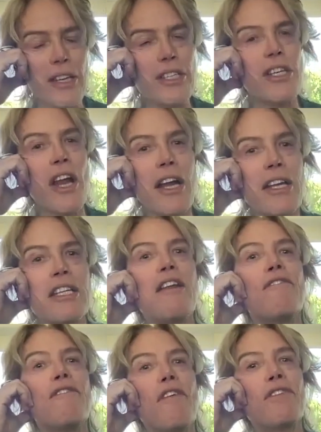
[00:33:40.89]
That's a
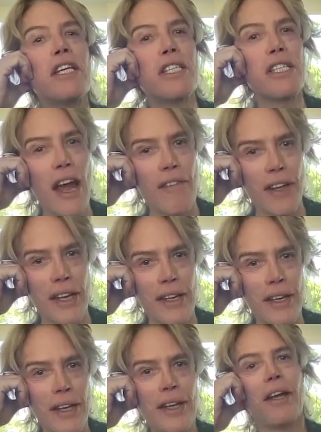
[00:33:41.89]

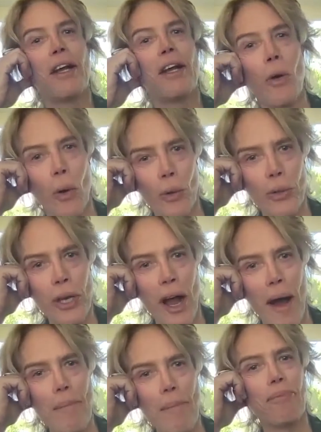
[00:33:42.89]
1957 Gold
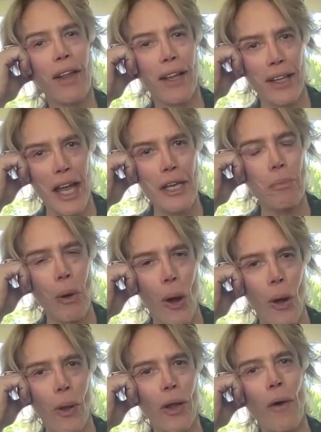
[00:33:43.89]
Top Les
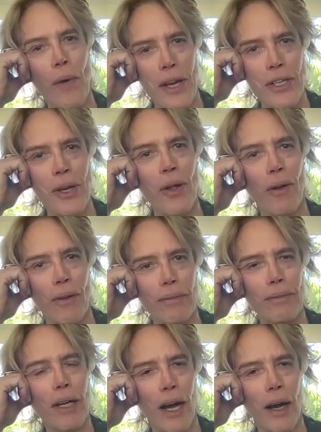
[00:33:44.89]
Paul
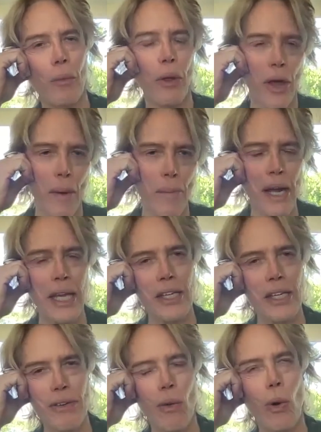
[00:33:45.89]
original, with
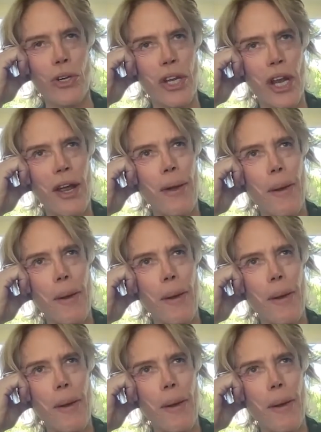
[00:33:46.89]
humbuckings, of course.